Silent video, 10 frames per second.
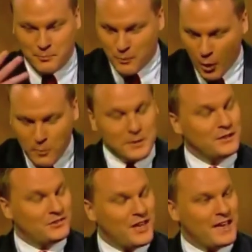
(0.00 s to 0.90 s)
openly
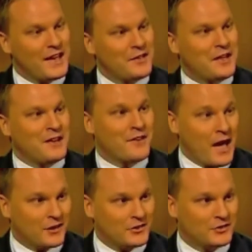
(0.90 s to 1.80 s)
saying how they have
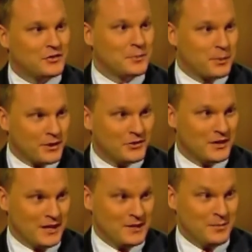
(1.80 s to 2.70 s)
access to prison
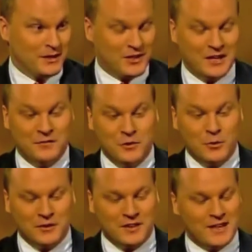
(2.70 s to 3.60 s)
inmates. And if you
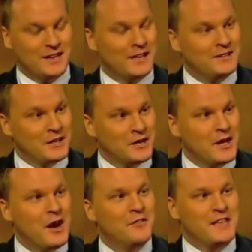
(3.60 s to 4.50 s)
want to get an idea
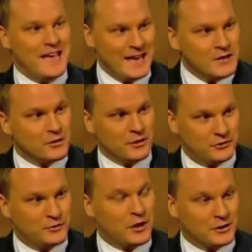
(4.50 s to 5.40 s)
of the ignorance
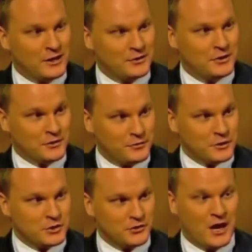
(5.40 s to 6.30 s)
of our elected
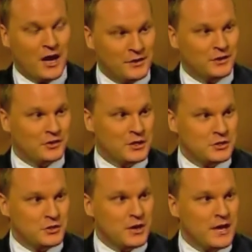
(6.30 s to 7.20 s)
officials on this
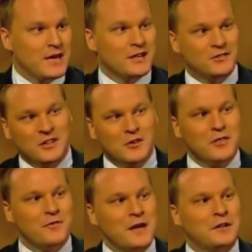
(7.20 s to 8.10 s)
issue, consider the
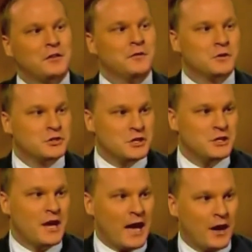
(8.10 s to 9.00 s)
fact that the
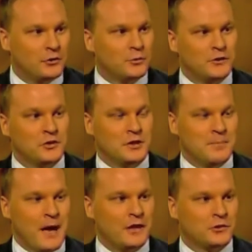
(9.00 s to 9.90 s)
Virginia House recently
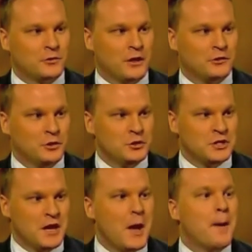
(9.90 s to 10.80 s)
passed a resolution
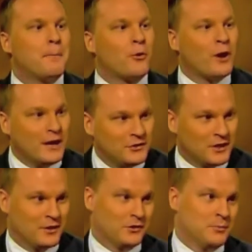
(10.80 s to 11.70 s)

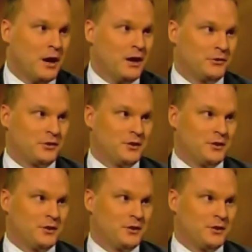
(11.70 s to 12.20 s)
praising this mosque.